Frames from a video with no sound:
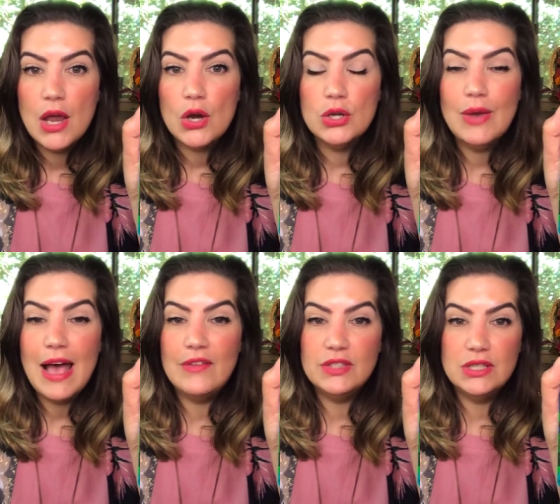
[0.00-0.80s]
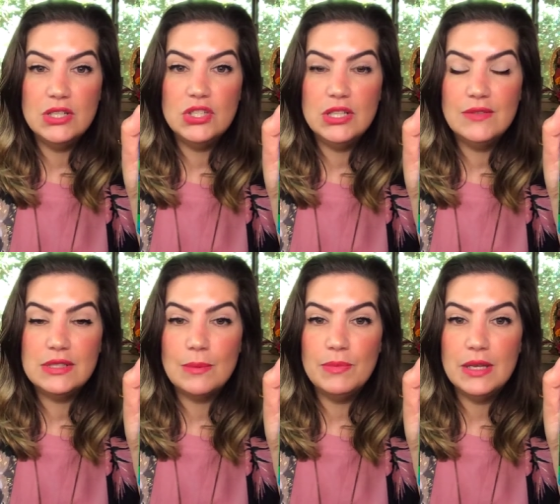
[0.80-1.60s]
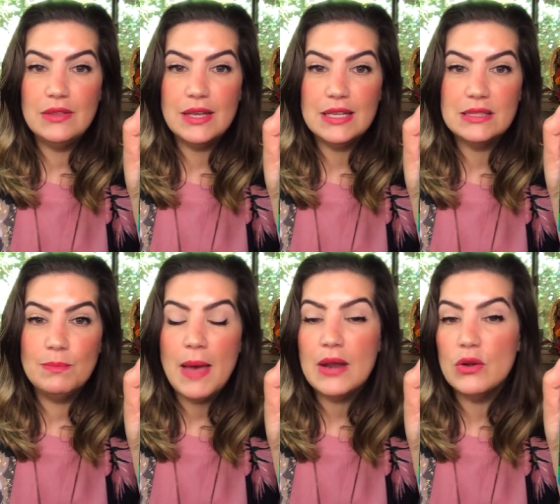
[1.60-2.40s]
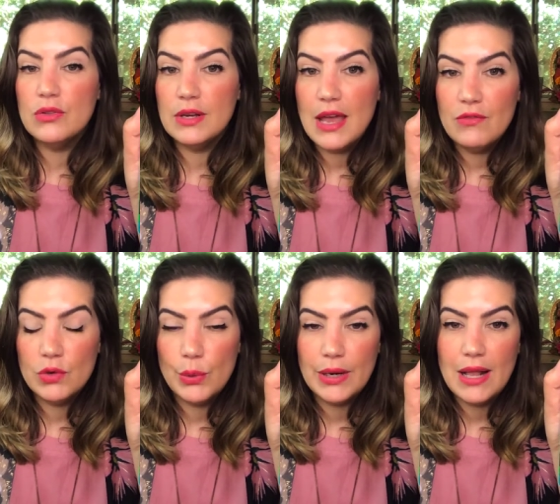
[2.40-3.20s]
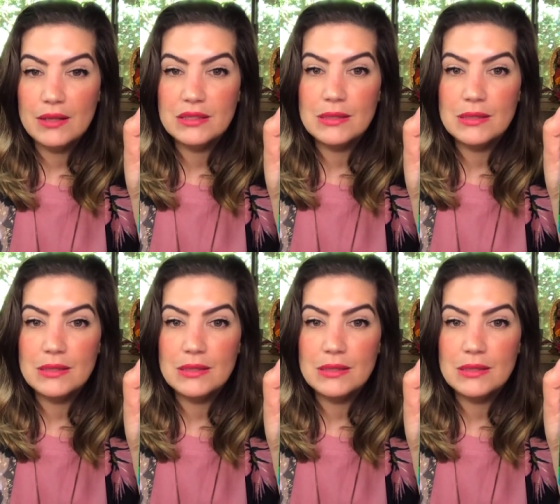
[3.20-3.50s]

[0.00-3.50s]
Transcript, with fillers: or you have to achieve something that is better than everyone else,